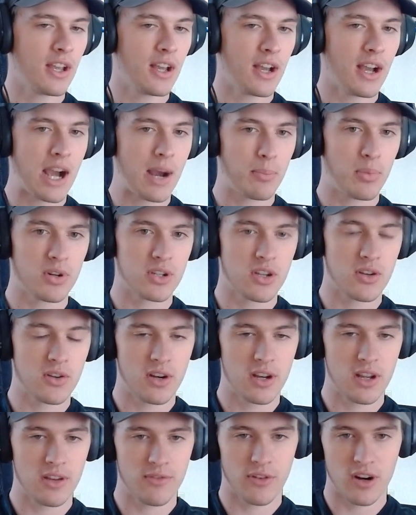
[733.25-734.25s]

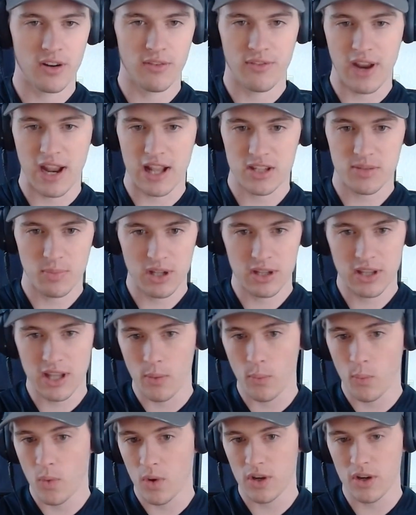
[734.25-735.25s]
opportunity for advancement
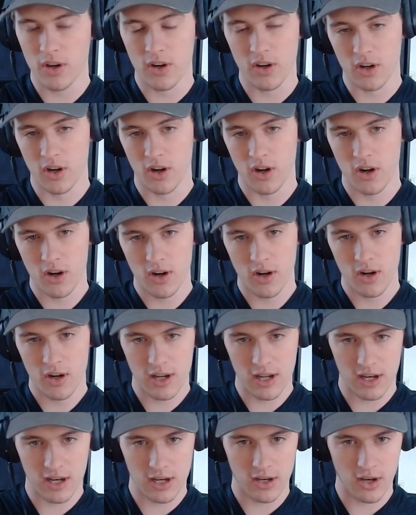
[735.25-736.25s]
that wouldn't occur
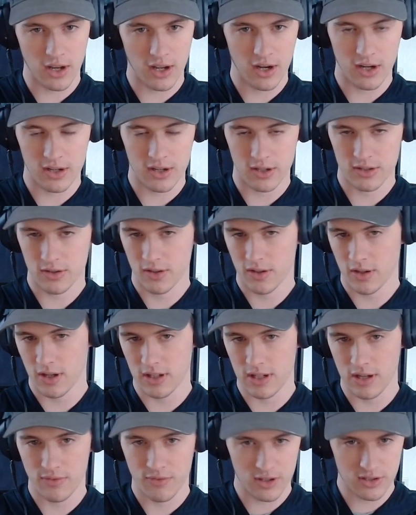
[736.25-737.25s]
in like a
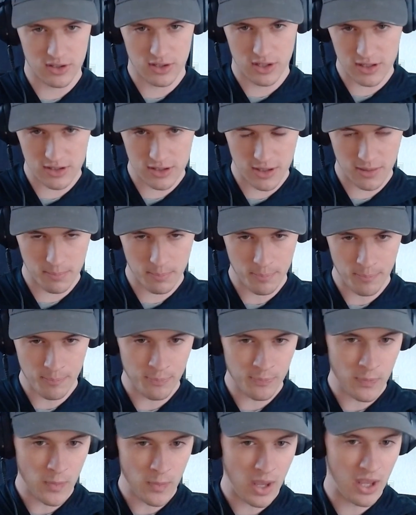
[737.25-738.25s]
different system.
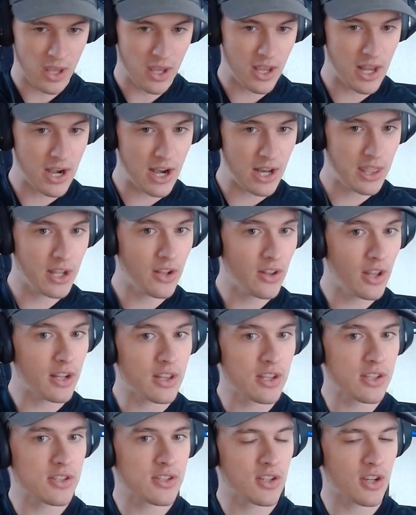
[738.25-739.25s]
And I think
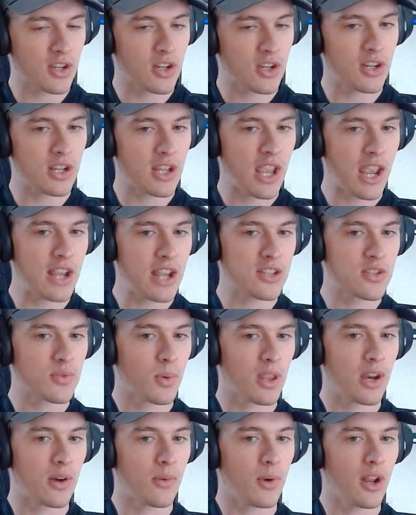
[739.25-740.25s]
like this is a good case
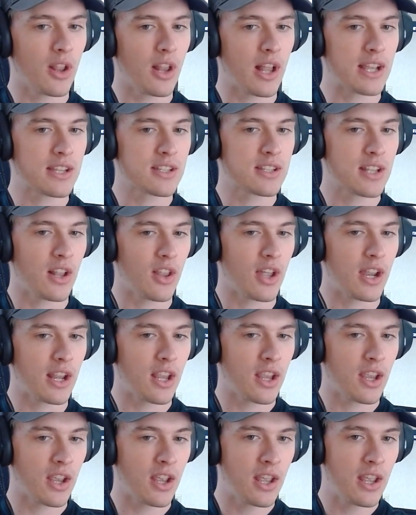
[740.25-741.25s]
where they realized that
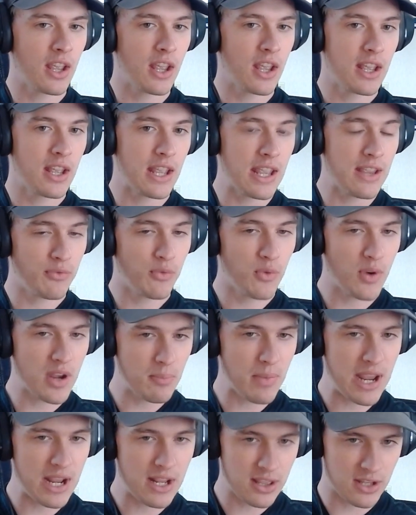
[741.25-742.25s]
like, if we
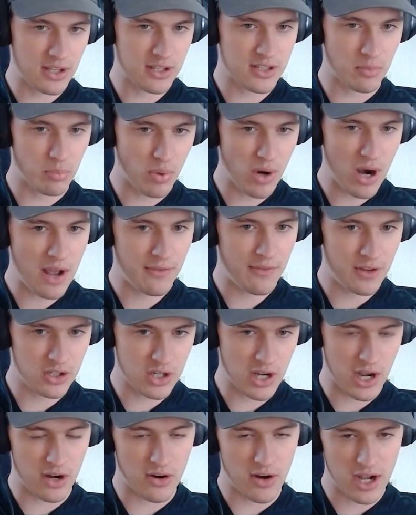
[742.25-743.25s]
make this a profit
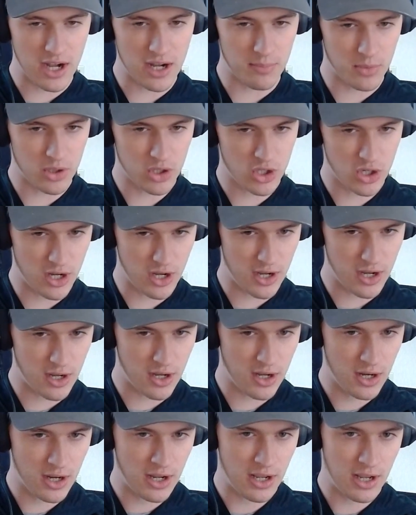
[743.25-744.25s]
generating machine,
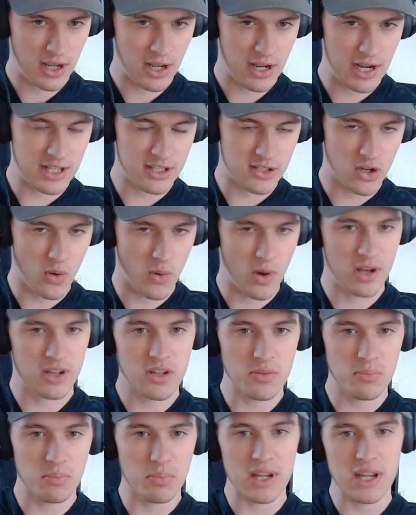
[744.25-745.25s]
it's going
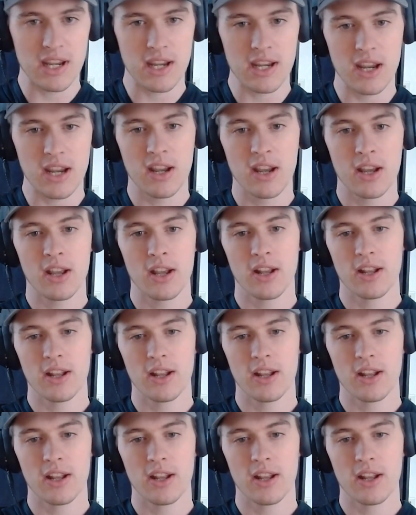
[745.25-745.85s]
to be